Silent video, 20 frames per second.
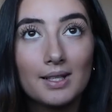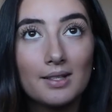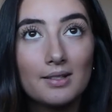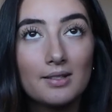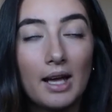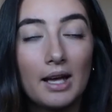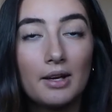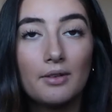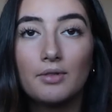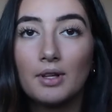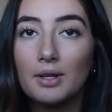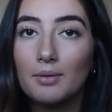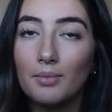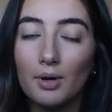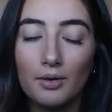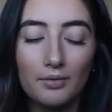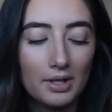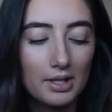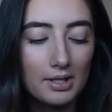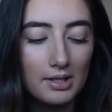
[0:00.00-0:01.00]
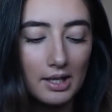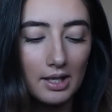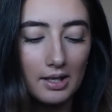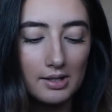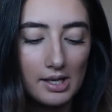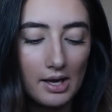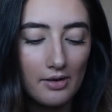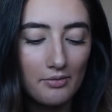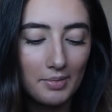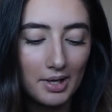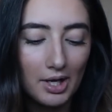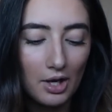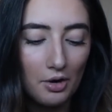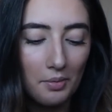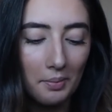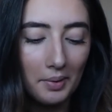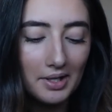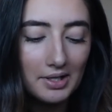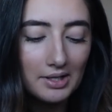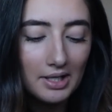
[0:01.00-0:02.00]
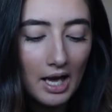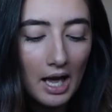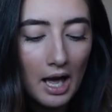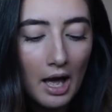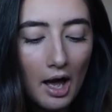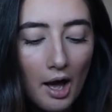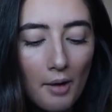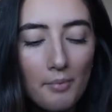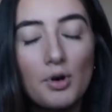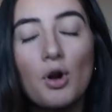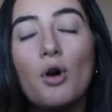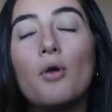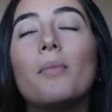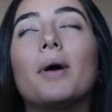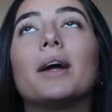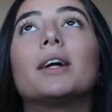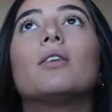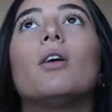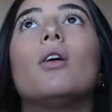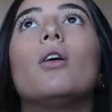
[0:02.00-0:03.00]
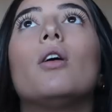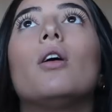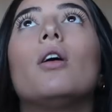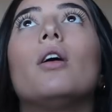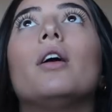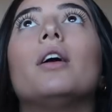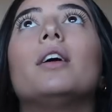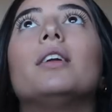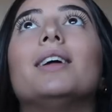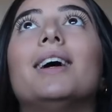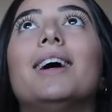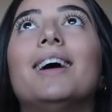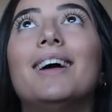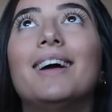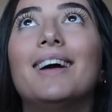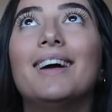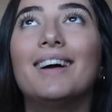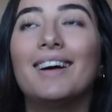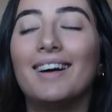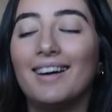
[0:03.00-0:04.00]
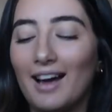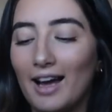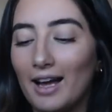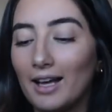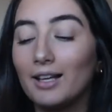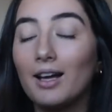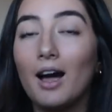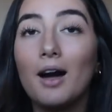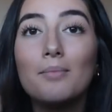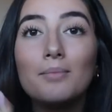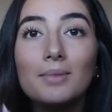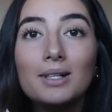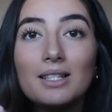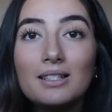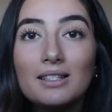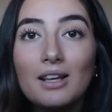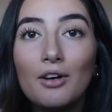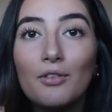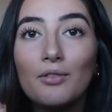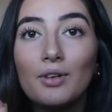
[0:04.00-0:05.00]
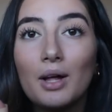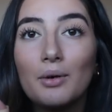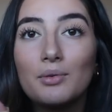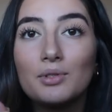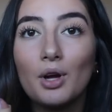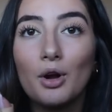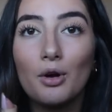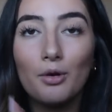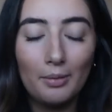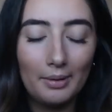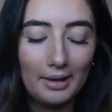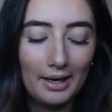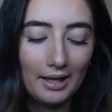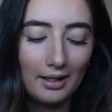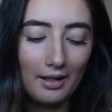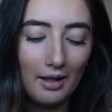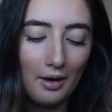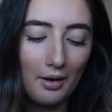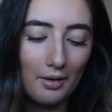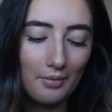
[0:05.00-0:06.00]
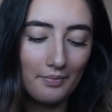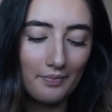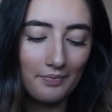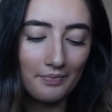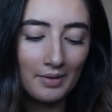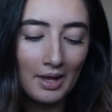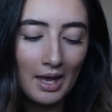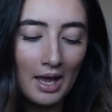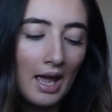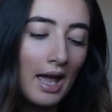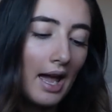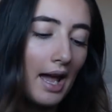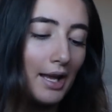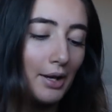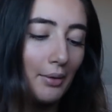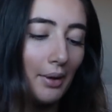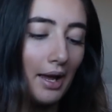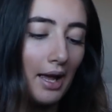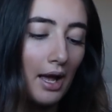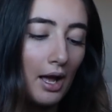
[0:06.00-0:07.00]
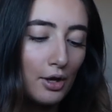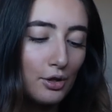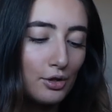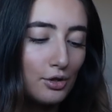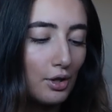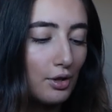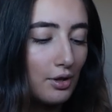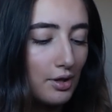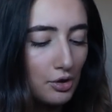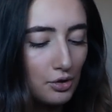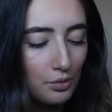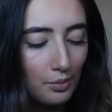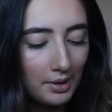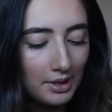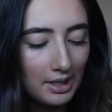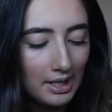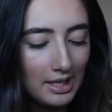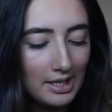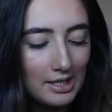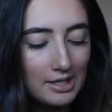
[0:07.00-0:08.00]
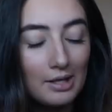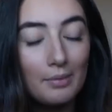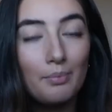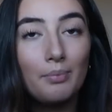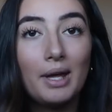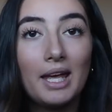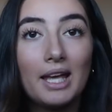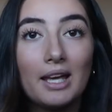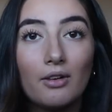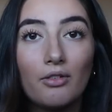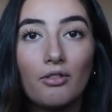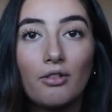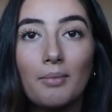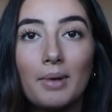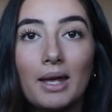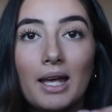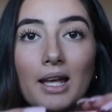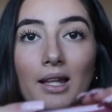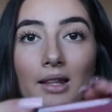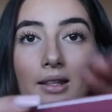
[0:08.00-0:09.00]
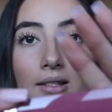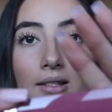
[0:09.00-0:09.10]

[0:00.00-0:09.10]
side of them, obviously, because they haven't been opened, but oh my god, I cut myself while I was opening them. Anyway, so this one is pink for me.